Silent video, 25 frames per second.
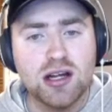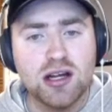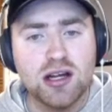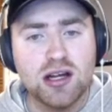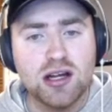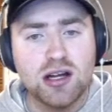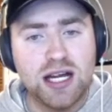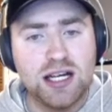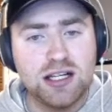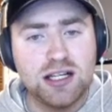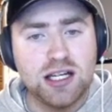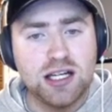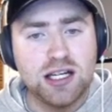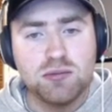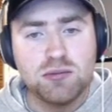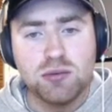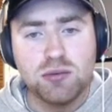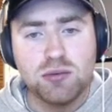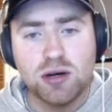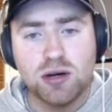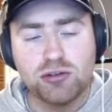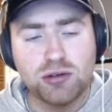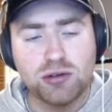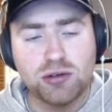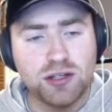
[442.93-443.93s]
Heaney,
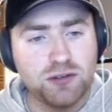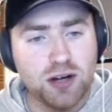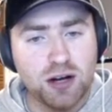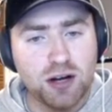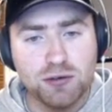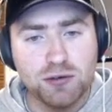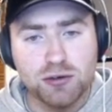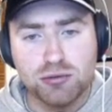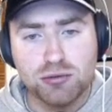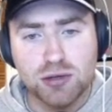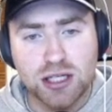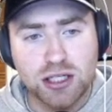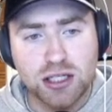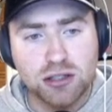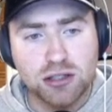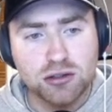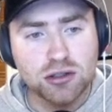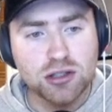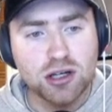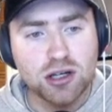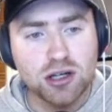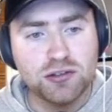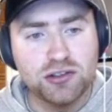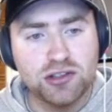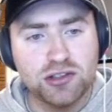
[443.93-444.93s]
125 was really good.
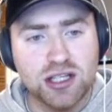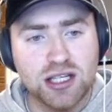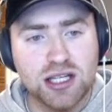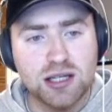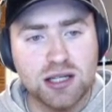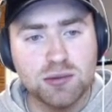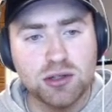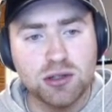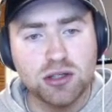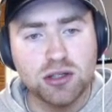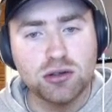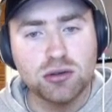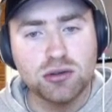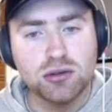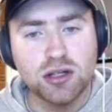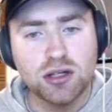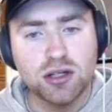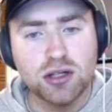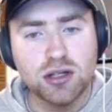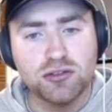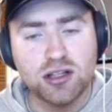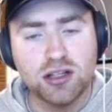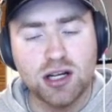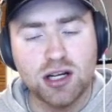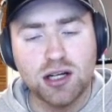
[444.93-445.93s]
Obviously, him and Goulden
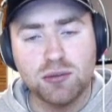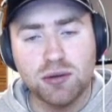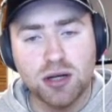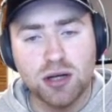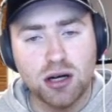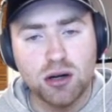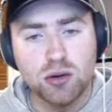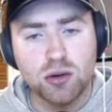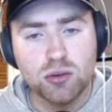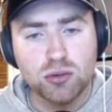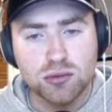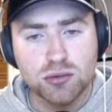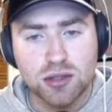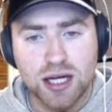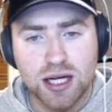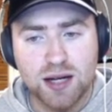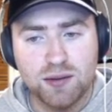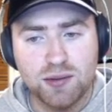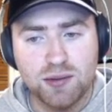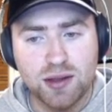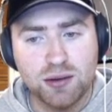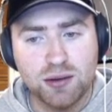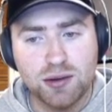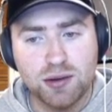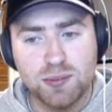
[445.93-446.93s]
obviously going well.
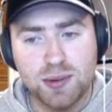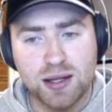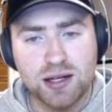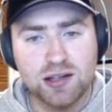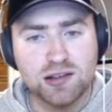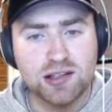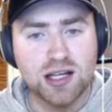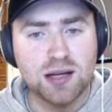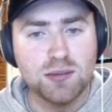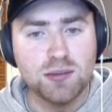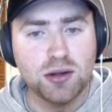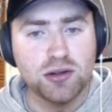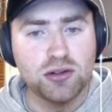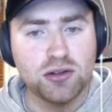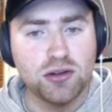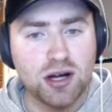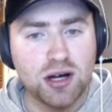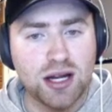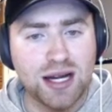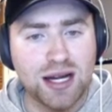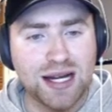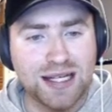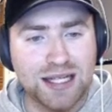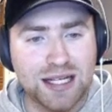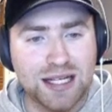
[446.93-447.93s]
They were the better team on night
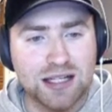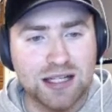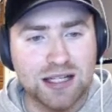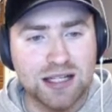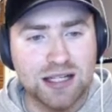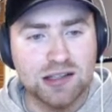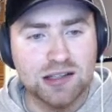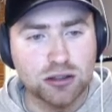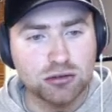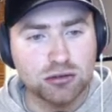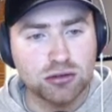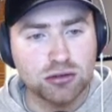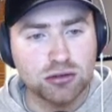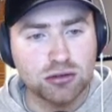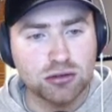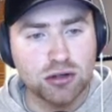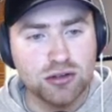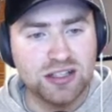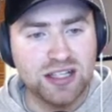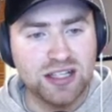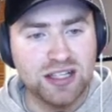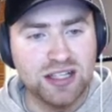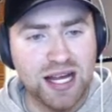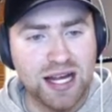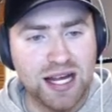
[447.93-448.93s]
against the Crows
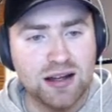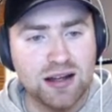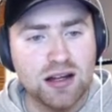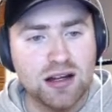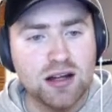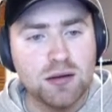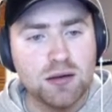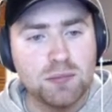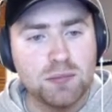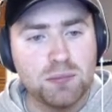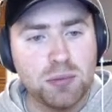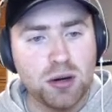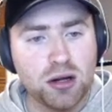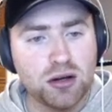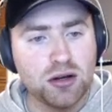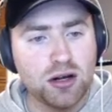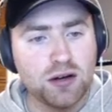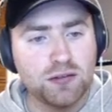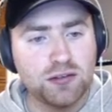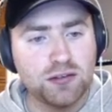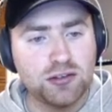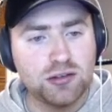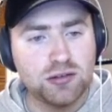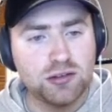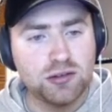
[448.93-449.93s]
there. Bont,
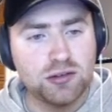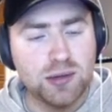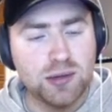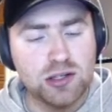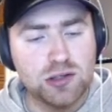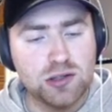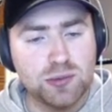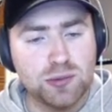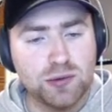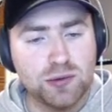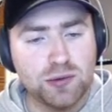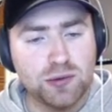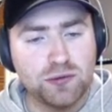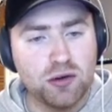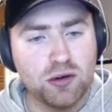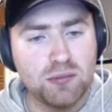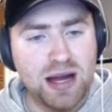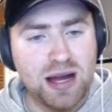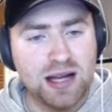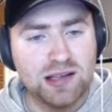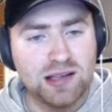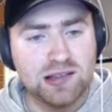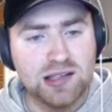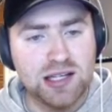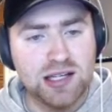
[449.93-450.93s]
obviously, we've mentioned before,
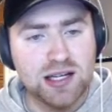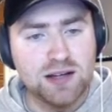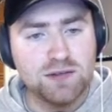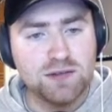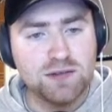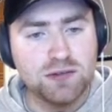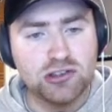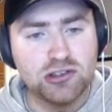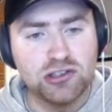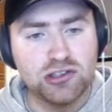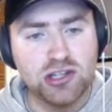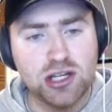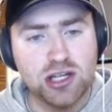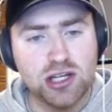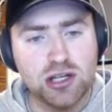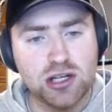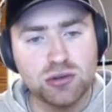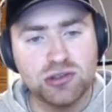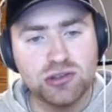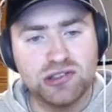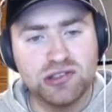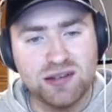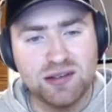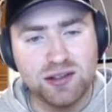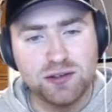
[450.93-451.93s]
massive. Steele,
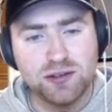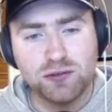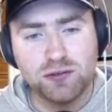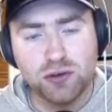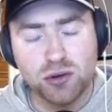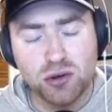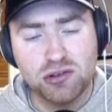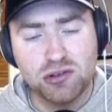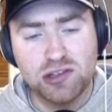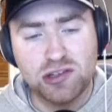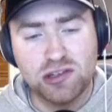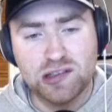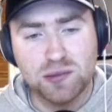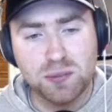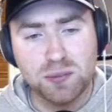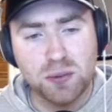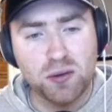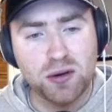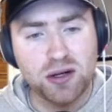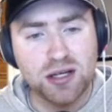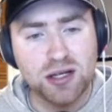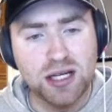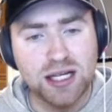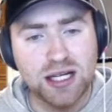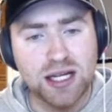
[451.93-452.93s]
74,
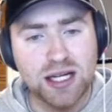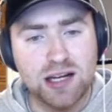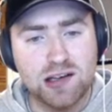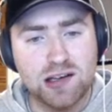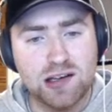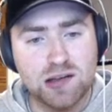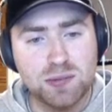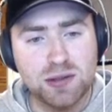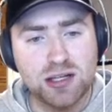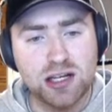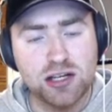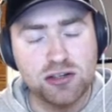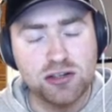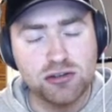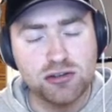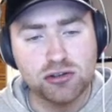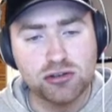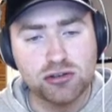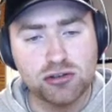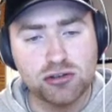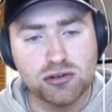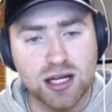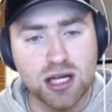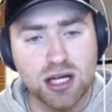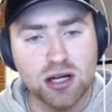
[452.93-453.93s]
disappointing. He's a potential
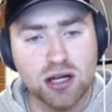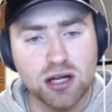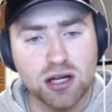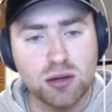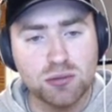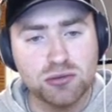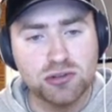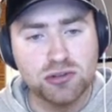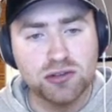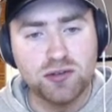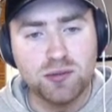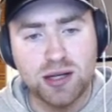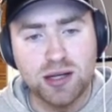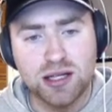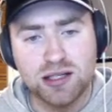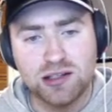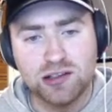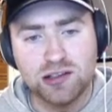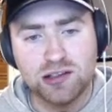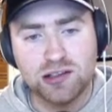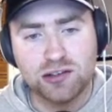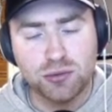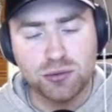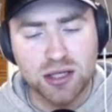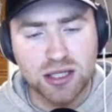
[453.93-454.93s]
trade-out option for me
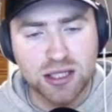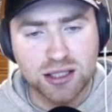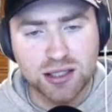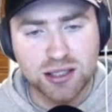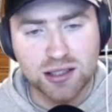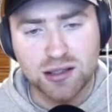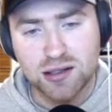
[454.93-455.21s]
this week.